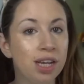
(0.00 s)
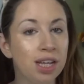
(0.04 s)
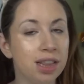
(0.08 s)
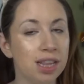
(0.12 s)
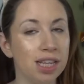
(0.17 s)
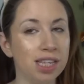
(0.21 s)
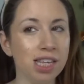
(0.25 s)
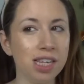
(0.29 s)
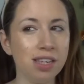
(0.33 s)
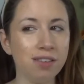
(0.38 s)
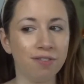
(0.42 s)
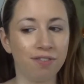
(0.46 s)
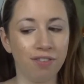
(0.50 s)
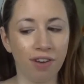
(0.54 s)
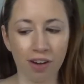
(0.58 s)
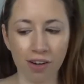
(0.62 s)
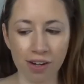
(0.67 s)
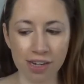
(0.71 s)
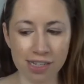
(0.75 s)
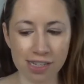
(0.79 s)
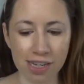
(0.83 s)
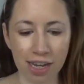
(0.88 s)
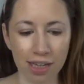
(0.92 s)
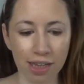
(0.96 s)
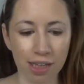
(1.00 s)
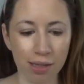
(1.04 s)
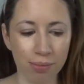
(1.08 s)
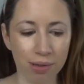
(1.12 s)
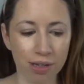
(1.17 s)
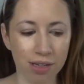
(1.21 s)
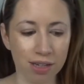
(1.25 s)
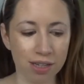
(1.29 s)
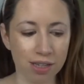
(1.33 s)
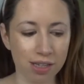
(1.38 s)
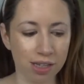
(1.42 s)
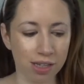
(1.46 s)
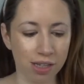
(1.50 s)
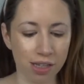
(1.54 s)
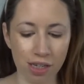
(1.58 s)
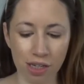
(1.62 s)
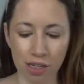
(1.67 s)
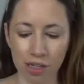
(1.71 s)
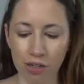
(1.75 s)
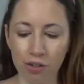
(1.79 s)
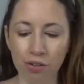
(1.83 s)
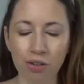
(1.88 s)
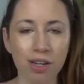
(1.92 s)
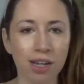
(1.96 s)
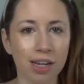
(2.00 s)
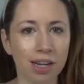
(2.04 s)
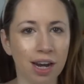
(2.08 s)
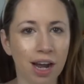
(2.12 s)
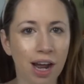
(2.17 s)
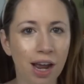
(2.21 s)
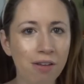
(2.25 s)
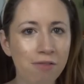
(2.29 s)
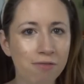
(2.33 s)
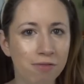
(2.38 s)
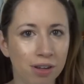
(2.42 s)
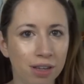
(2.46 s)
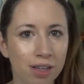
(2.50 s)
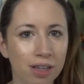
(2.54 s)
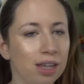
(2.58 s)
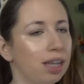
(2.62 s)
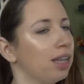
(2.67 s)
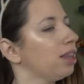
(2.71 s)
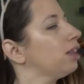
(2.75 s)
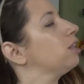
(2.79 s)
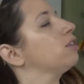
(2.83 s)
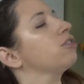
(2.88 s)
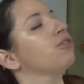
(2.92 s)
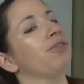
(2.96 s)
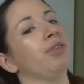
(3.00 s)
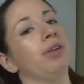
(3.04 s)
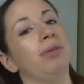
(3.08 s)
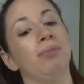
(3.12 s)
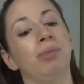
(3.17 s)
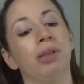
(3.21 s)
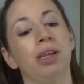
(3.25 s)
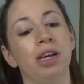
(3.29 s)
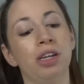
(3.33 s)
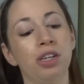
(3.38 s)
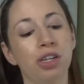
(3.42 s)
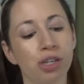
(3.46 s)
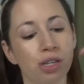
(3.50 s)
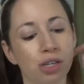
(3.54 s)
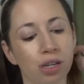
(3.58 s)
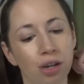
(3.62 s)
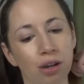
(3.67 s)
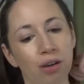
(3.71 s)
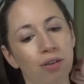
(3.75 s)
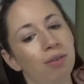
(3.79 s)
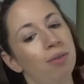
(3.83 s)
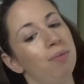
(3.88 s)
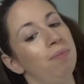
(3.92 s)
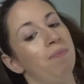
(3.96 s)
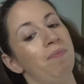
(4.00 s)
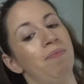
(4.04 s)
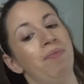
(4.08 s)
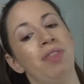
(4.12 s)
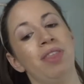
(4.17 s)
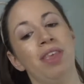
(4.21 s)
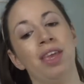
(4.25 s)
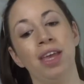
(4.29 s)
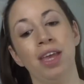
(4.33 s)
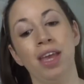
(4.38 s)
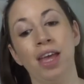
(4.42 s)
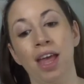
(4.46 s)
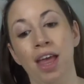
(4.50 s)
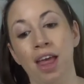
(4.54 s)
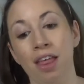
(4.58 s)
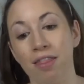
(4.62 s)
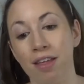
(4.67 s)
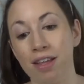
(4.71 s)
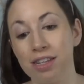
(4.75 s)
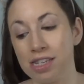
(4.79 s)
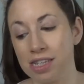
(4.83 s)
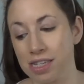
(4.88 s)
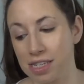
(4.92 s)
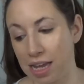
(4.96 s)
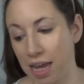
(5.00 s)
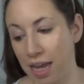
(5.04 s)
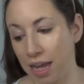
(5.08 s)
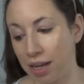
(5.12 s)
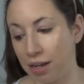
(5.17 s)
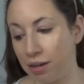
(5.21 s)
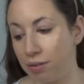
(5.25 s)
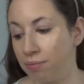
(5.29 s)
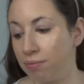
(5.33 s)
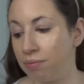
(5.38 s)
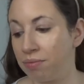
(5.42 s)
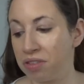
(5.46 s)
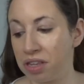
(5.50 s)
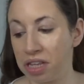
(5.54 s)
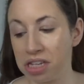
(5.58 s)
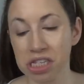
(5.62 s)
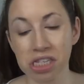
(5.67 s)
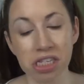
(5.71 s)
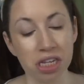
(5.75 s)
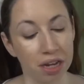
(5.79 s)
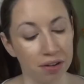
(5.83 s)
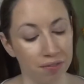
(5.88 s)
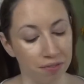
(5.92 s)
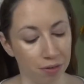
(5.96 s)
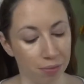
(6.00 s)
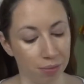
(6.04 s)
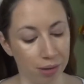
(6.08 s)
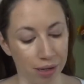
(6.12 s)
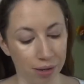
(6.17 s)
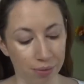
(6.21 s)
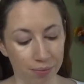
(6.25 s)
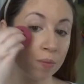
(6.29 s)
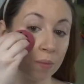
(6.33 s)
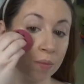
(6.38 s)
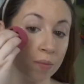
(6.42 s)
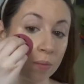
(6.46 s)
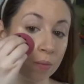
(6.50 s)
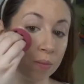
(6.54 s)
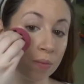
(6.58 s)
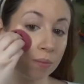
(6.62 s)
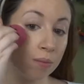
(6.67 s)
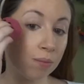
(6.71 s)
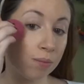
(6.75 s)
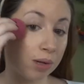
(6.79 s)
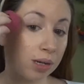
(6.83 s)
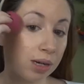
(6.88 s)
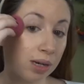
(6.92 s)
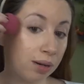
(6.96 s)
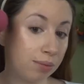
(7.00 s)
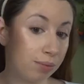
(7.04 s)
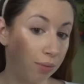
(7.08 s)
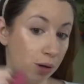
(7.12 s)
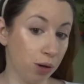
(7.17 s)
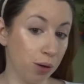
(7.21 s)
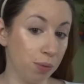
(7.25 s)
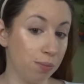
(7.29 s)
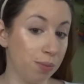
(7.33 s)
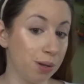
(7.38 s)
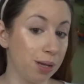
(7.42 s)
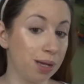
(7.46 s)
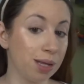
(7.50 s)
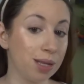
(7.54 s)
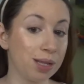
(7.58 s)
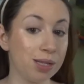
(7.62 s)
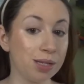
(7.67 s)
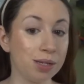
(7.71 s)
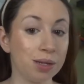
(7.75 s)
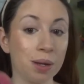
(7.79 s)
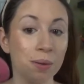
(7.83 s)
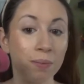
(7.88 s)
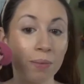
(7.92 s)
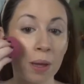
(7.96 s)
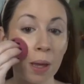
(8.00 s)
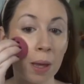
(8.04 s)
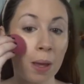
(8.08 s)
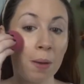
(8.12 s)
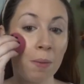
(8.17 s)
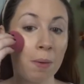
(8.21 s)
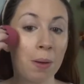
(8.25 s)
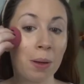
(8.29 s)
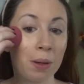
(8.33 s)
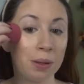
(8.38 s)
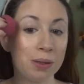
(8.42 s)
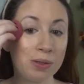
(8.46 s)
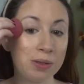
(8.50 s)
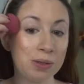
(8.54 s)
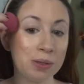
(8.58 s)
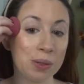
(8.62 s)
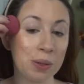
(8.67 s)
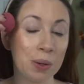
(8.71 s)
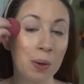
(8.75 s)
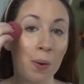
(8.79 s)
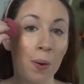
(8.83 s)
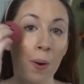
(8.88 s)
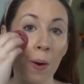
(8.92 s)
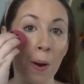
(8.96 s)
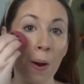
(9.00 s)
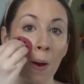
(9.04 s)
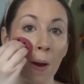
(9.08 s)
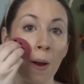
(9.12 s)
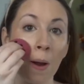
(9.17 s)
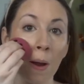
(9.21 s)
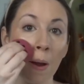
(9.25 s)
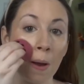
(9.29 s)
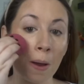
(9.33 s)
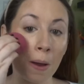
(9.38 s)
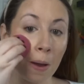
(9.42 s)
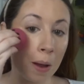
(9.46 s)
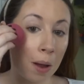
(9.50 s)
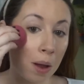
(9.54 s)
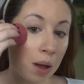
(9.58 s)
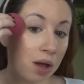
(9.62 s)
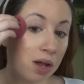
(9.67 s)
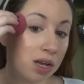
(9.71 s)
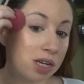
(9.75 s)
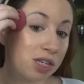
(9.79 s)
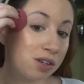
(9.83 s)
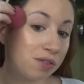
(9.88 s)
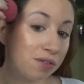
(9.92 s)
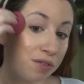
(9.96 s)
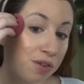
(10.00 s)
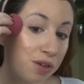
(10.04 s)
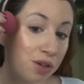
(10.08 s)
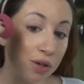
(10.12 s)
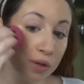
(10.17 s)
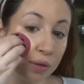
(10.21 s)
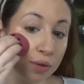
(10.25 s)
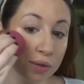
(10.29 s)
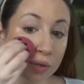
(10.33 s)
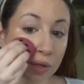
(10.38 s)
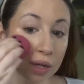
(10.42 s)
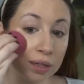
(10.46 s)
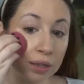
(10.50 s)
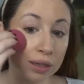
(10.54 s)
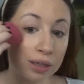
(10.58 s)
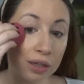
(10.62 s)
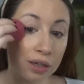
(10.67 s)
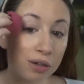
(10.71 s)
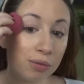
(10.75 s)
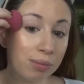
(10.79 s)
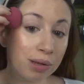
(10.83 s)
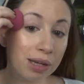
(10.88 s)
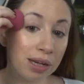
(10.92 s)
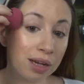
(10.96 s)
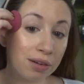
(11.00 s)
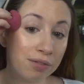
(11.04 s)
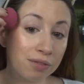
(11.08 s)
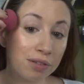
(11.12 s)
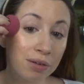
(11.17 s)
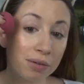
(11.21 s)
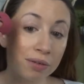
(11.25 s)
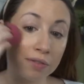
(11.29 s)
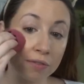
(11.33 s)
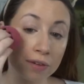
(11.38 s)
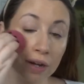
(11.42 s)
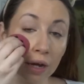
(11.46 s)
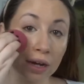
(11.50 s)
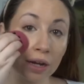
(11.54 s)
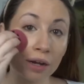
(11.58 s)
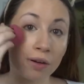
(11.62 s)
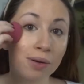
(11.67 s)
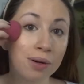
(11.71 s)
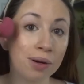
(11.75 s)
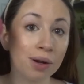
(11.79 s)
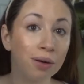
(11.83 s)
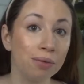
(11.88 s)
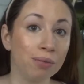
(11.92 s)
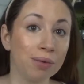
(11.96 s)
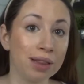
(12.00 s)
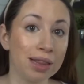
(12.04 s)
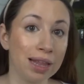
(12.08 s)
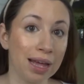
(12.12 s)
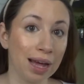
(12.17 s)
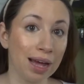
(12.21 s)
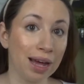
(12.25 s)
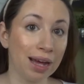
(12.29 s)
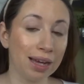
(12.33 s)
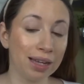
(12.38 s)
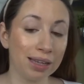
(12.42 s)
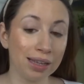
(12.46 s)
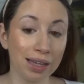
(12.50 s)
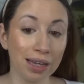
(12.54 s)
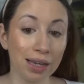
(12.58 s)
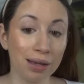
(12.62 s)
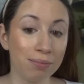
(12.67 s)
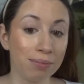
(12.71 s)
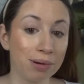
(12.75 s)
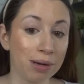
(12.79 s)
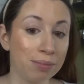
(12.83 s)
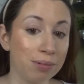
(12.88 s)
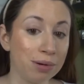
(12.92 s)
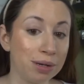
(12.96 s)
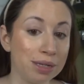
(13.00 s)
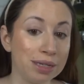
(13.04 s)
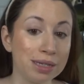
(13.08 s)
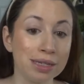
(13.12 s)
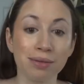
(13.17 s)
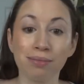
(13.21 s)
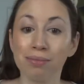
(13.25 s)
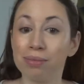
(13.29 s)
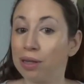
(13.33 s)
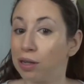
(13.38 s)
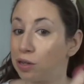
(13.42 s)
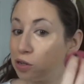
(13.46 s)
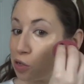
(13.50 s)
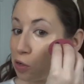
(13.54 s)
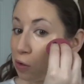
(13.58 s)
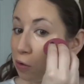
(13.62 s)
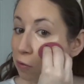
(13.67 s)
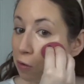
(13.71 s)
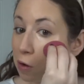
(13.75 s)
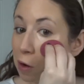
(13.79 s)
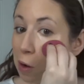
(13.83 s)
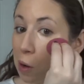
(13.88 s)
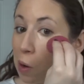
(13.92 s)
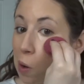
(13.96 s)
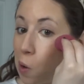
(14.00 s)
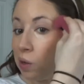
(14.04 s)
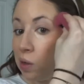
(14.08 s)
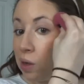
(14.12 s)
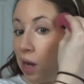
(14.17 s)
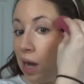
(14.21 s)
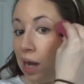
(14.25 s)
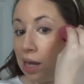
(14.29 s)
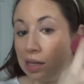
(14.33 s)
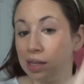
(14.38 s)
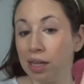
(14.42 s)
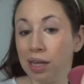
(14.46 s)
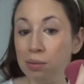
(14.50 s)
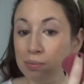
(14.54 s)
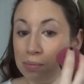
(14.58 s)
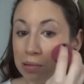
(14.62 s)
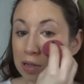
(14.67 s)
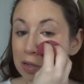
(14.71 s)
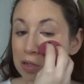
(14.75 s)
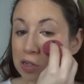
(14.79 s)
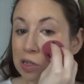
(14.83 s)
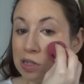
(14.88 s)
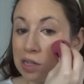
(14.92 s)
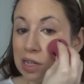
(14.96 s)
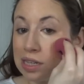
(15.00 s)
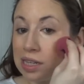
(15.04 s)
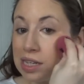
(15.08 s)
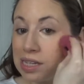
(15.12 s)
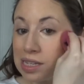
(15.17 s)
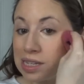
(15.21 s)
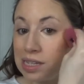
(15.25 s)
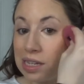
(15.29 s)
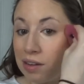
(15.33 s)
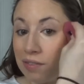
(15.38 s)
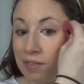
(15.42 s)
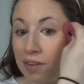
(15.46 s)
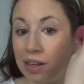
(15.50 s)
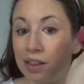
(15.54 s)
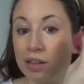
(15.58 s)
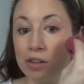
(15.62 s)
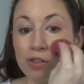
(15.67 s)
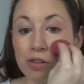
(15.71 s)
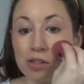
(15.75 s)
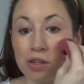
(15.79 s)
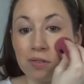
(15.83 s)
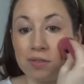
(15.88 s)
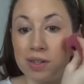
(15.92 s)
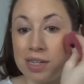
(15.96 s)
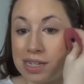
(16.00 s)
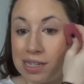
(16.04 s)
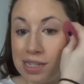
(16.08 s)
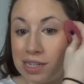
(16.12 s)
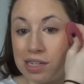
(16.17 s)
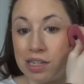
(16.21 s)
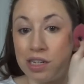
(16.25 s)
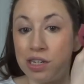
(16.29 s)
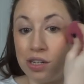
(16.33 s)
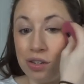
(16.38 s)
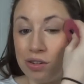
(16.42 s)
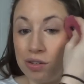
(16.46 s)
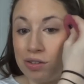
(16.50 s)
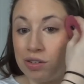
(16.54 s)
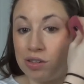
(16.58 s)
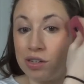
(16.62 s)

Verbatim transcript: This has very sadly been discontinued and I really like this cream blush, so that's a sad, that's sad for me. But I'm hoping to be able to diffuse a little bit of what we've got going on with that highlight by putting some blush over it. I like blushes like this because I find they're so easy to use.